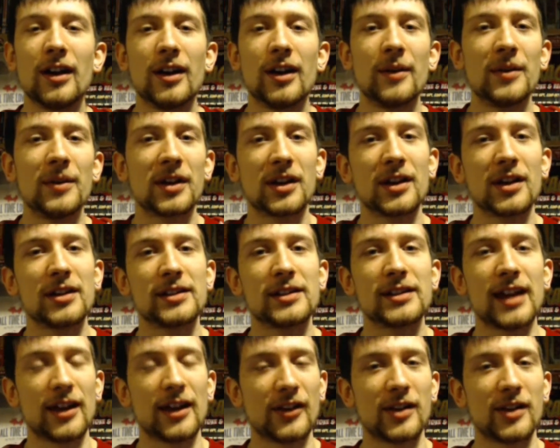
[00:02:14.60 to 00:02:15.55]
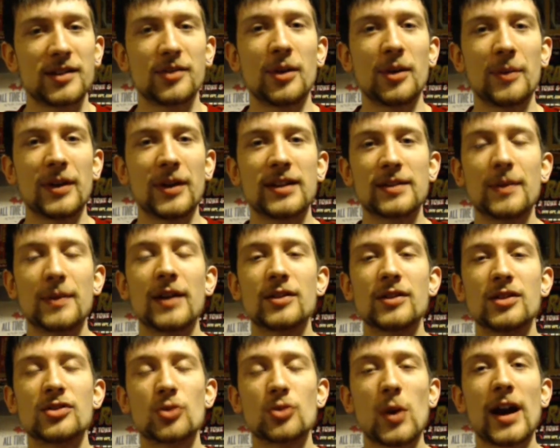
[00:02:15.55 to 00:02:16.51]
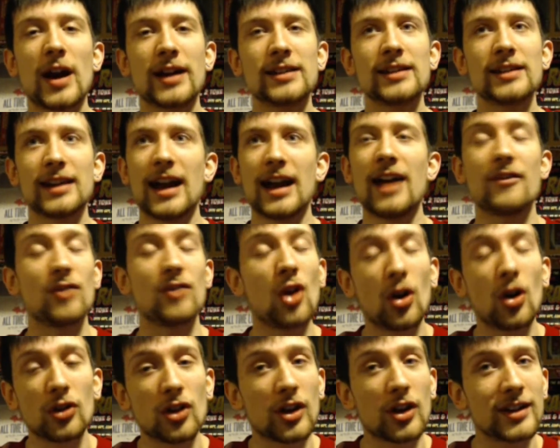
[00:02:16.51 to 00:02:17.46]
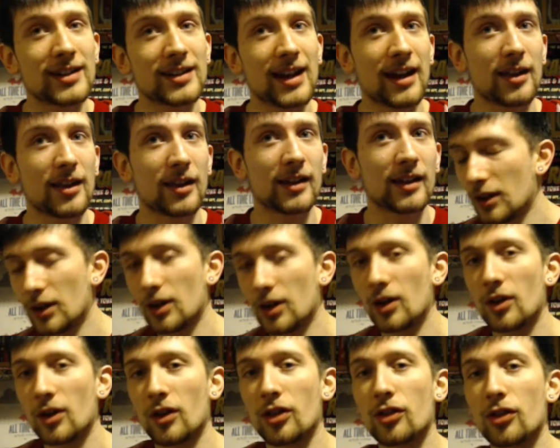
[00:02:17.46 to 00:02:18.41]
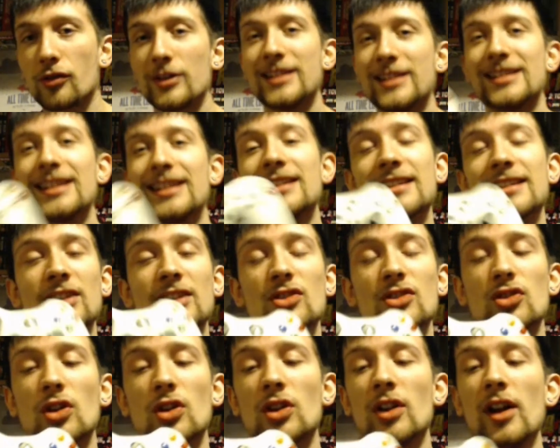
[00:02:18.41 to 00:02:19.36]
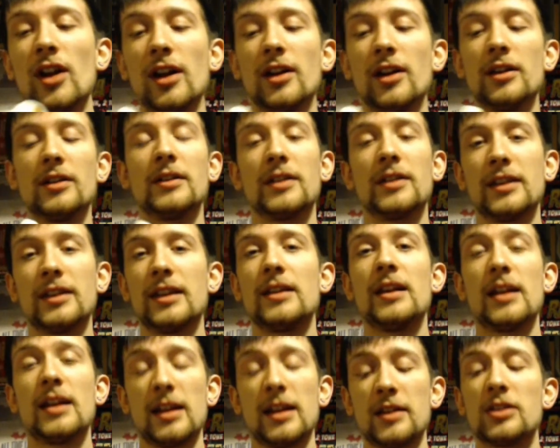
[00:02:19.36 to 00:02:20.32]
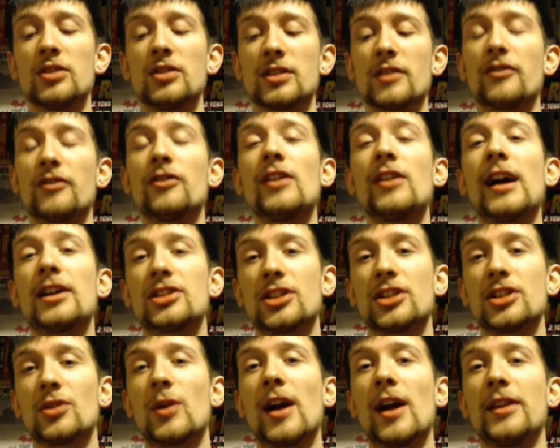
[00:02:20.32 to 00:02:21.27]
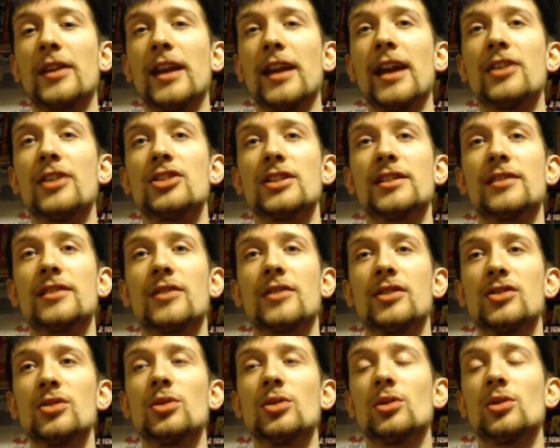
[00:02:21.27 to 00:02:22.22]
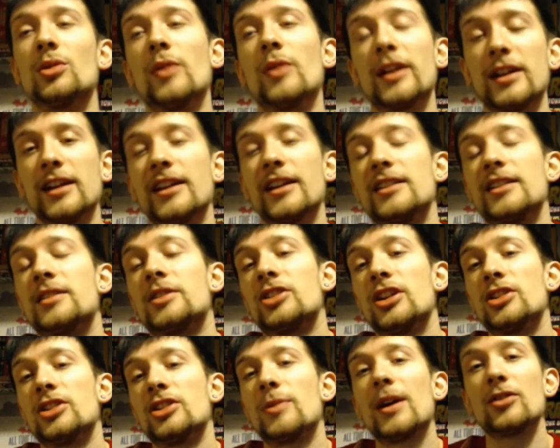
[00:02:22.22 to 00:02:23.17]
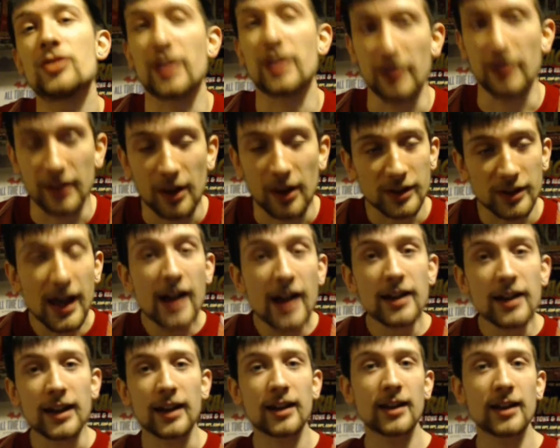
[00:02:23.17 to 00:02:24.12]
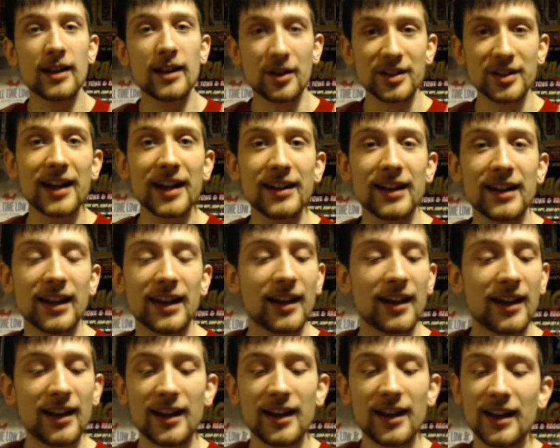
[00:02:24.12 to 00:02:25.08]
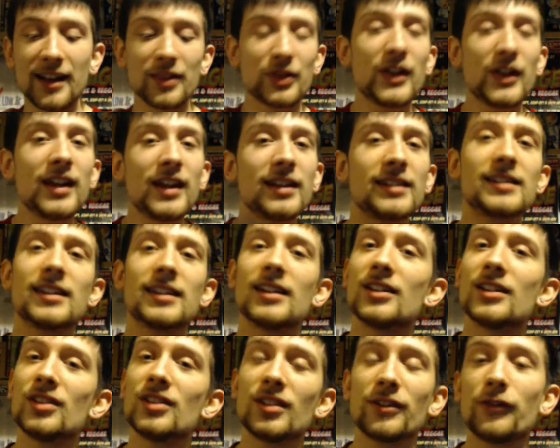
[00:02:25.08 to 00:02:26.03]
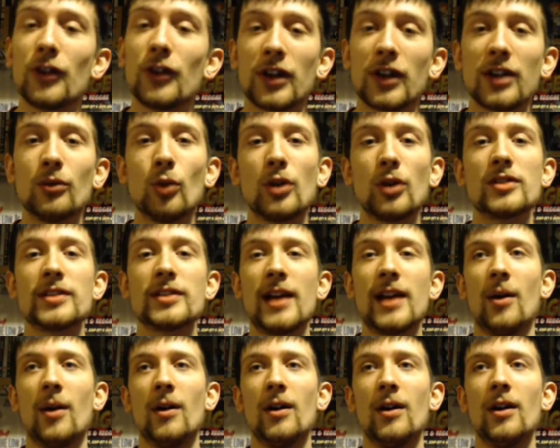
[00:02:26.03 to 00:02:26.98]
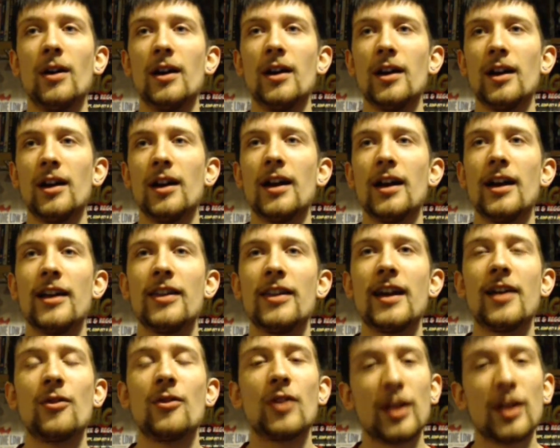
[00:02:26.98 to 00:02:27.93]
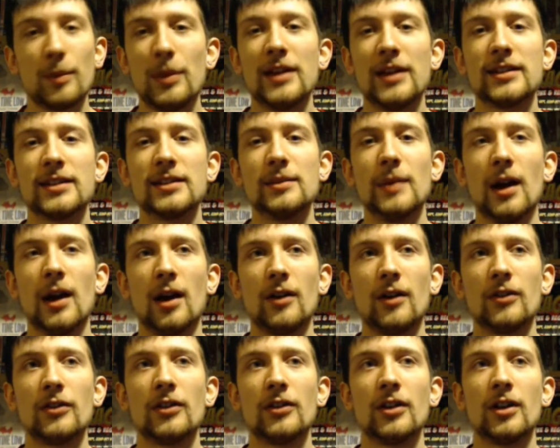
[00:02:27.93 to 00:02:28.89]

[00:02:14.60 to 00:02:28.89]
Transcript: because I've had to replace the batteries twice and I have not noticed anything. On the 360 controller, it used to flash around the edges of the dual when you needed to change your battery, and that was handy. This just fucking runs out, and that really pisses me off.